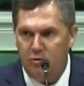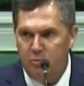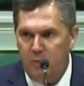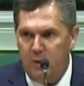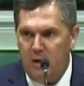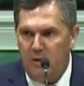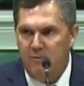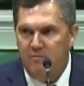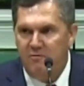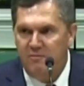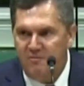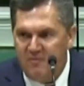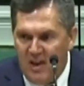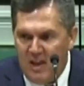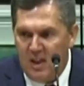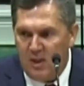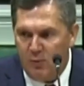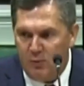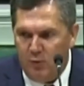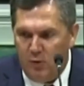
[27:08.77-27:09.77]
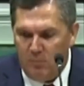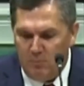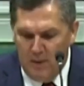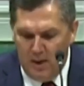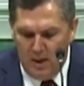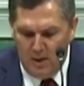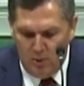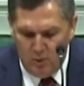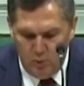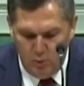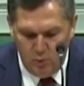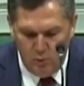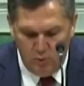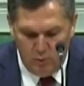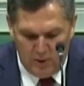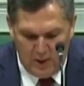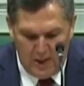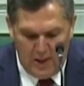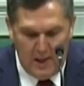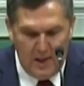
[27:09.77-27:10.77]
but a faithful man who
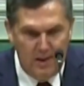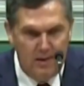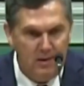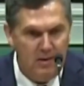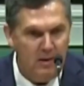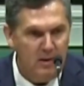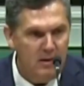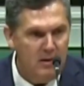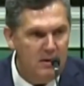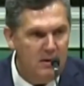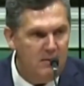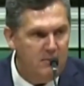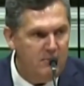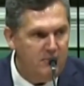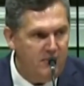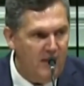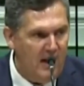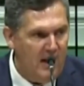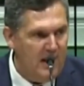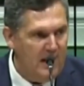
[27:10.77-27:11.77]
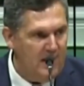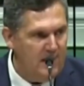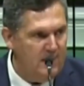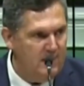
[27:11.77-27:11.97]
can find.